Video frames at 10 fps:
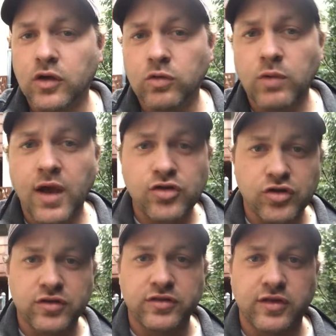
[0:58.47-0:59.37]

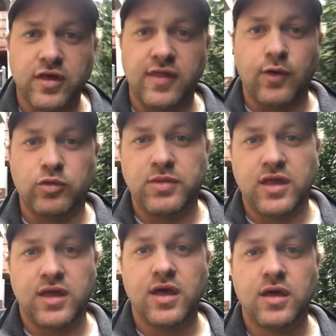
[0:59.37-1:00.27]
garages that would
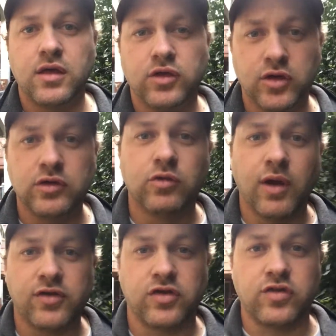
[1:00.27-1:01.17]
be good
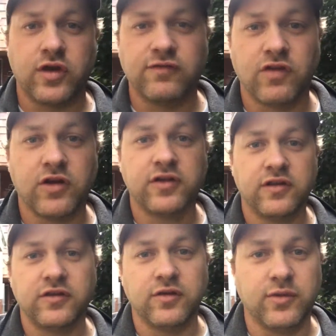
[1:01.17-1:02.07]
garages to
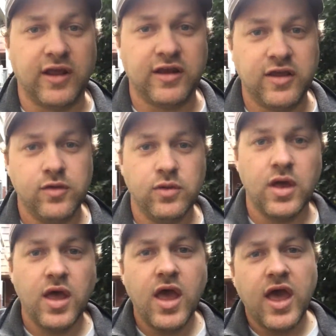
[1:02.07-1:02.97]
convert to an ADU,
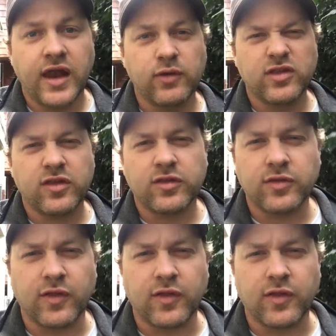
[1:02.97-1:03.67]
and I was also